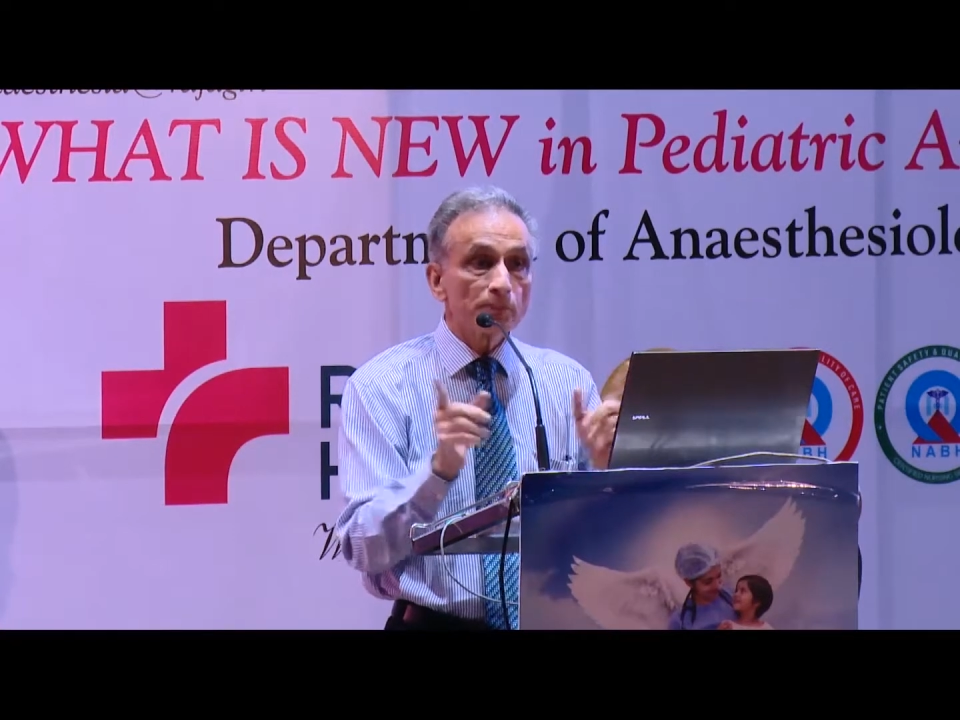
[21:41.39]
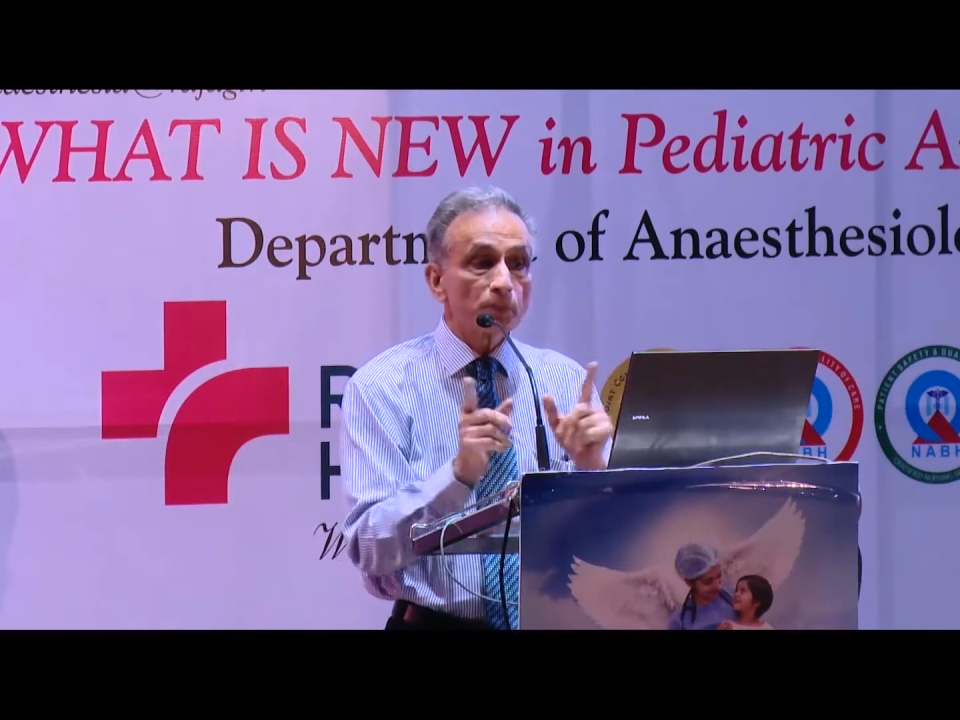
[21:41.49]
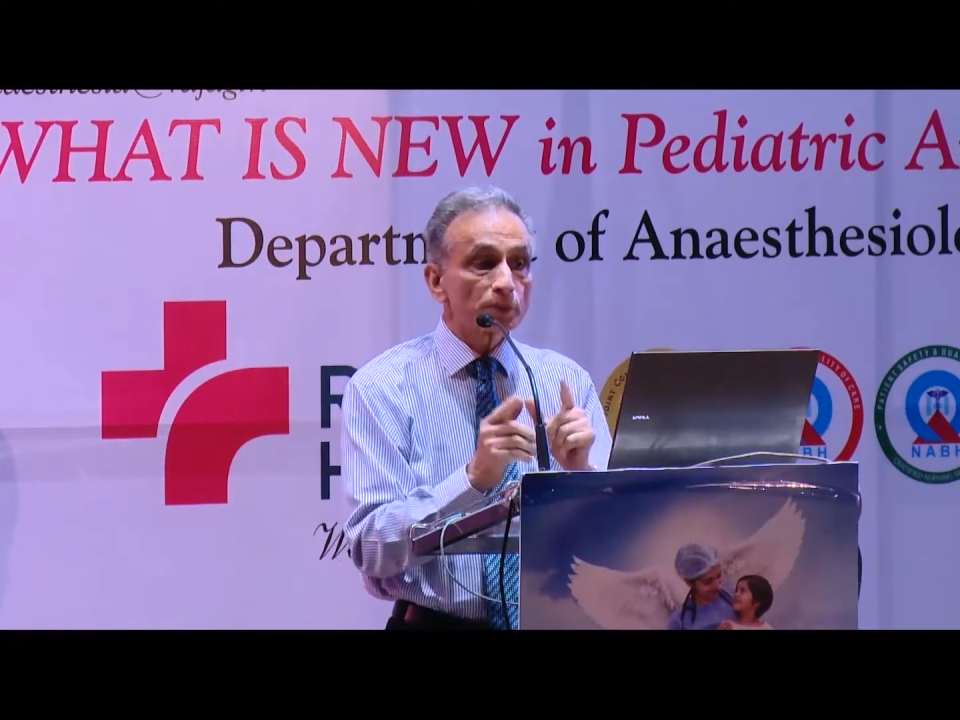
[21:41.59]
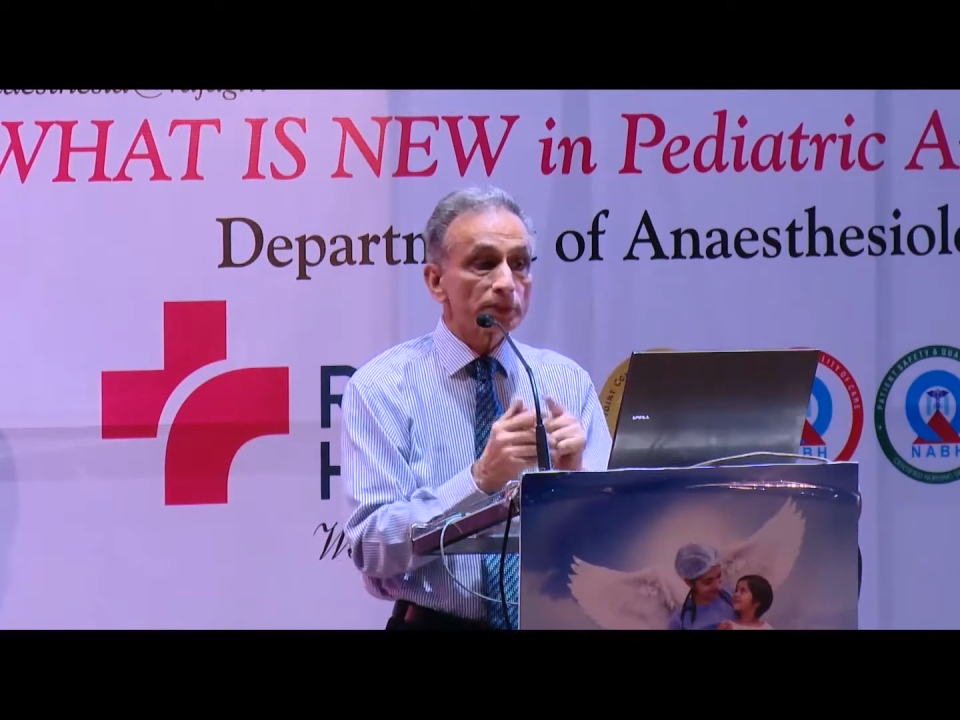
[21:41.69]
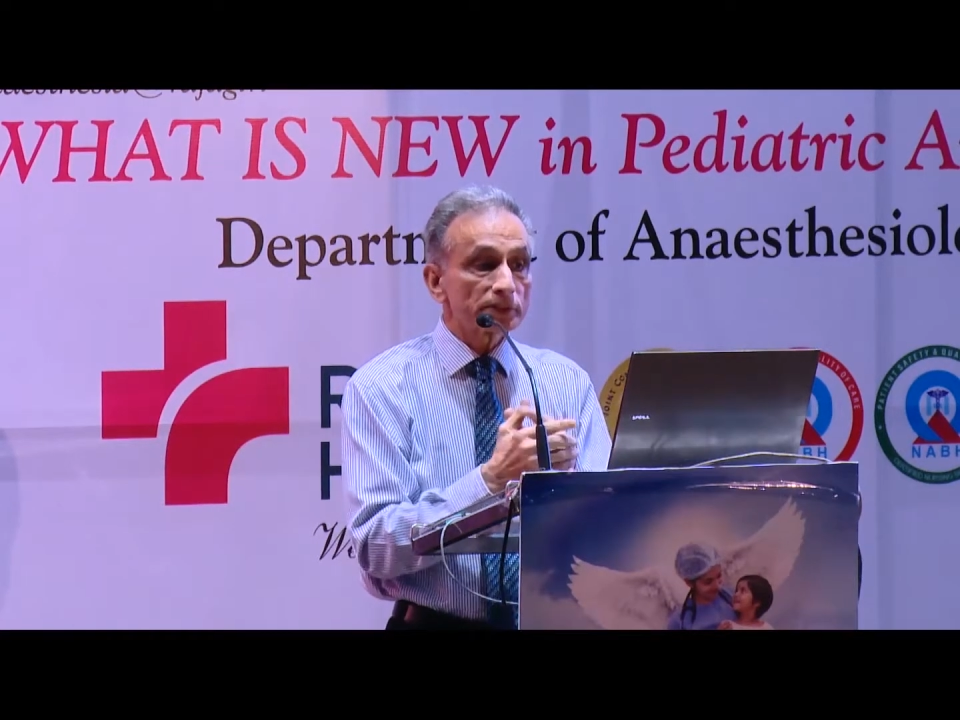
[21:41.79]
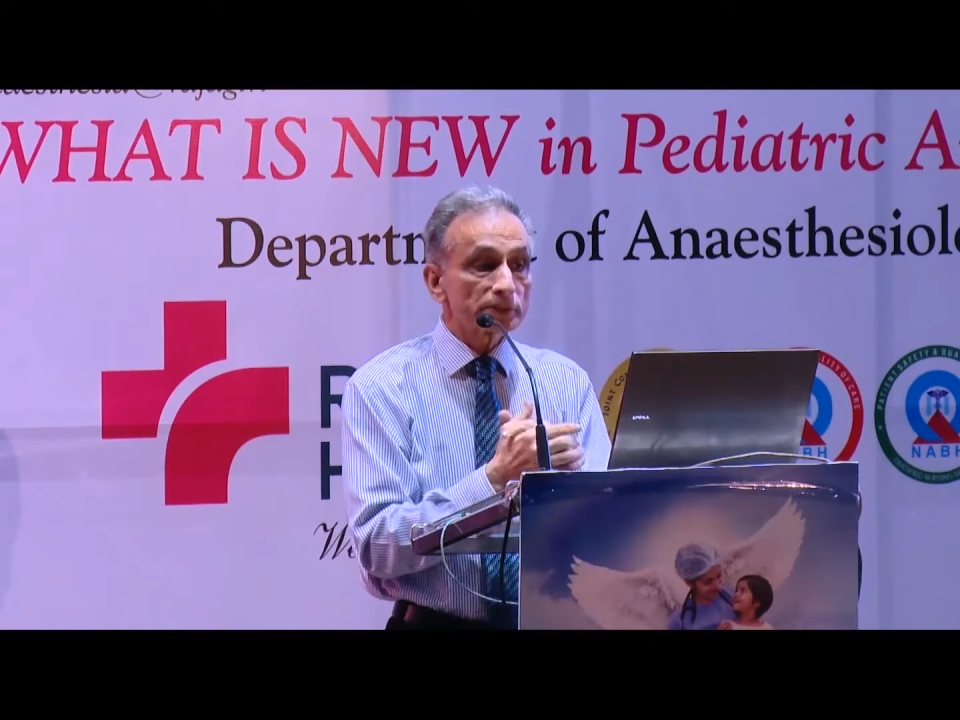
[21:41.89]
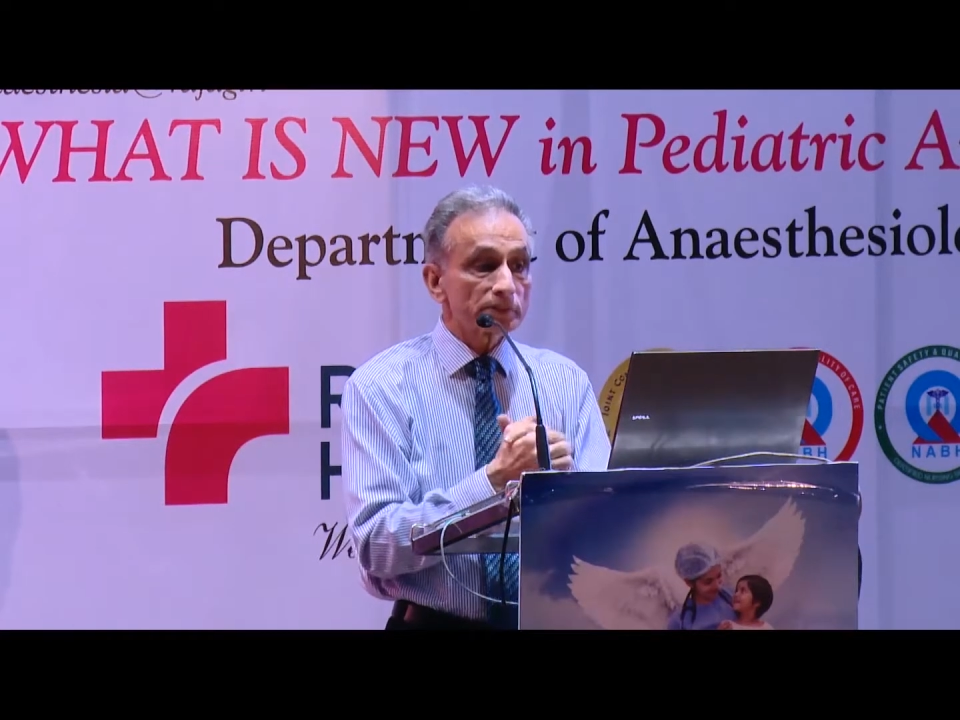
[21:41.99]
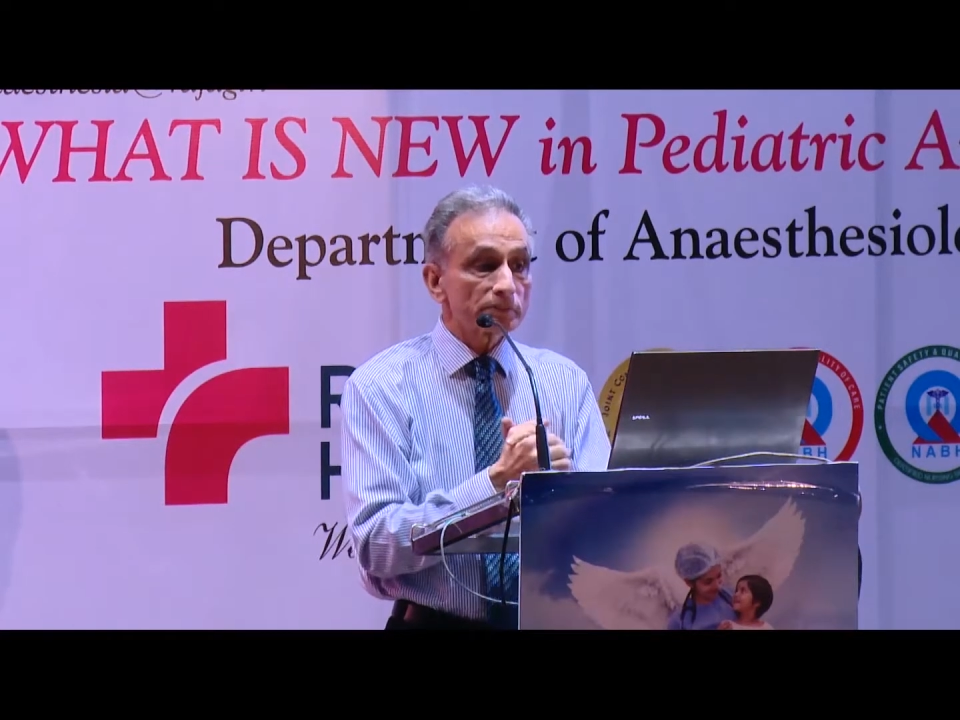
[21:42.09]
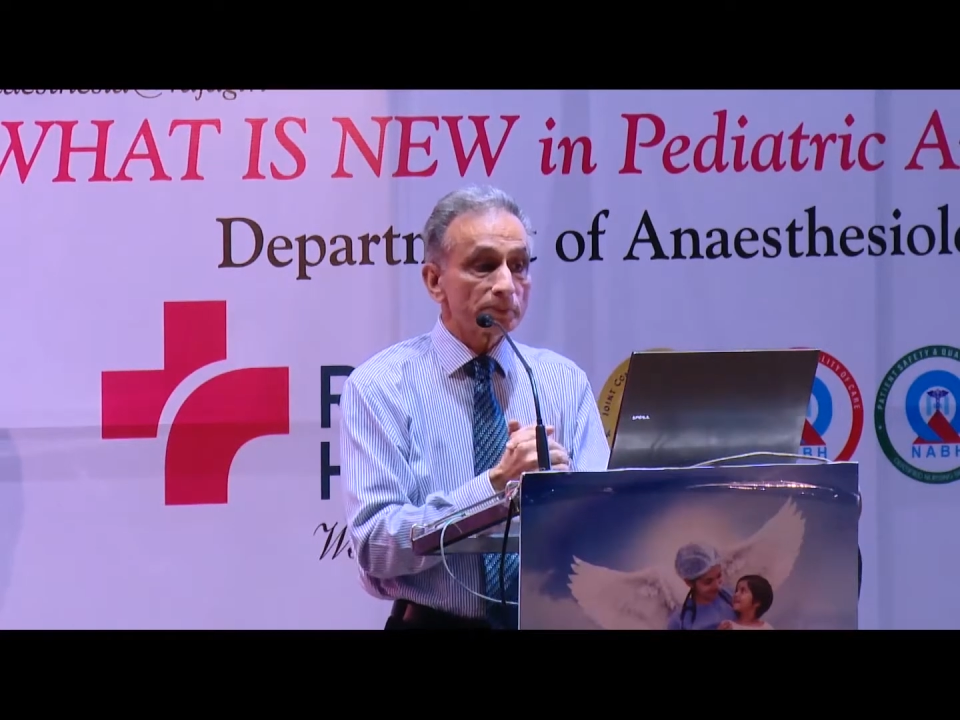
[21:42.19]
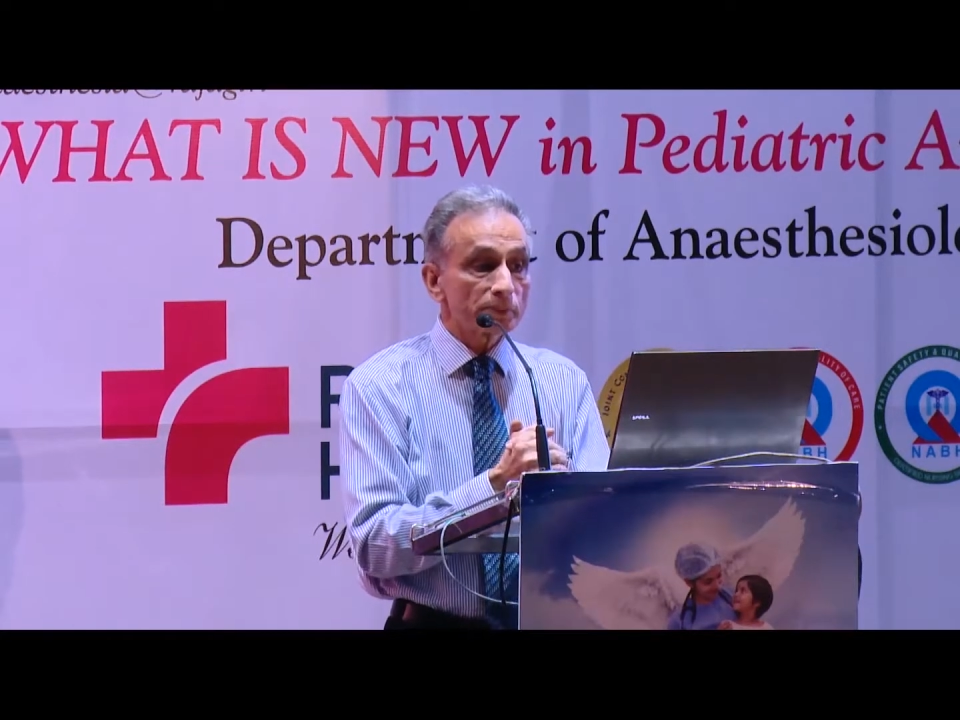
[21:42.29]
important
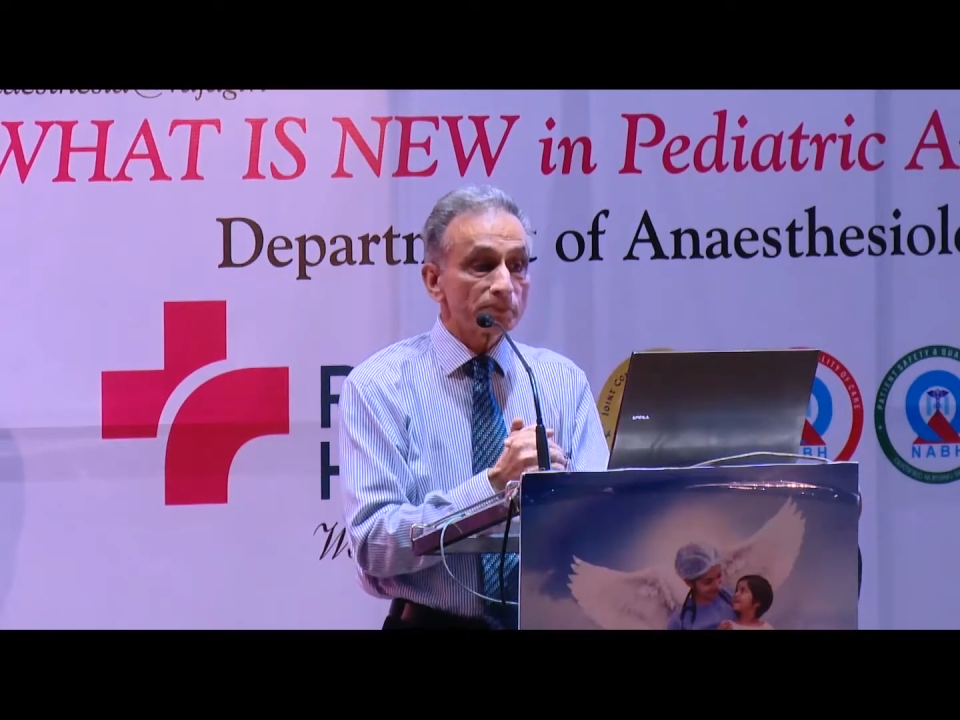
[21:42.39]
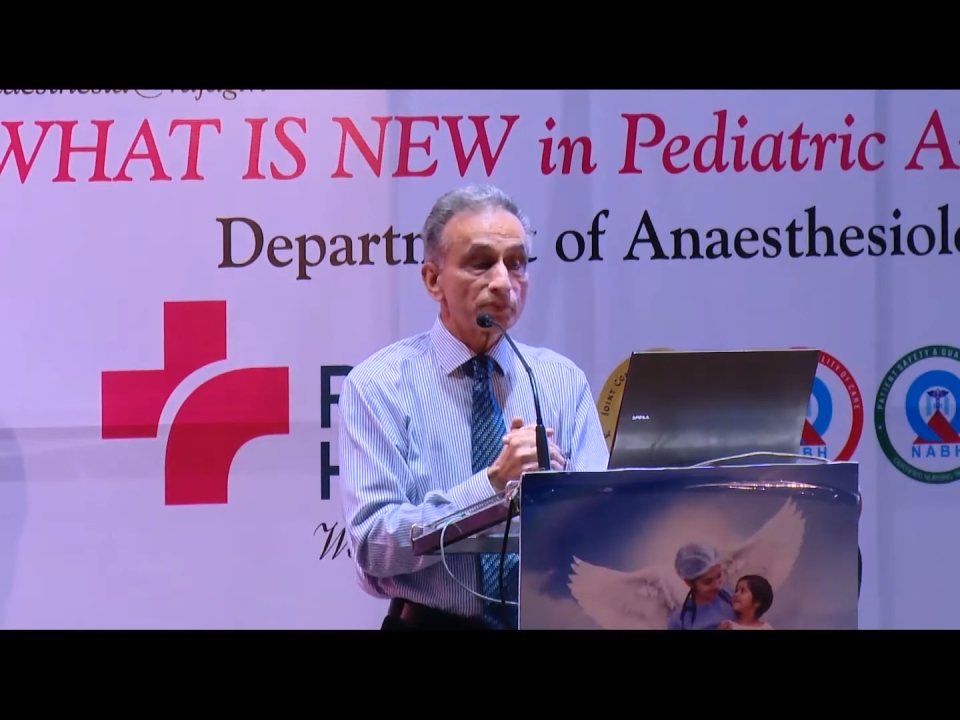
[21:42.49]
discovery by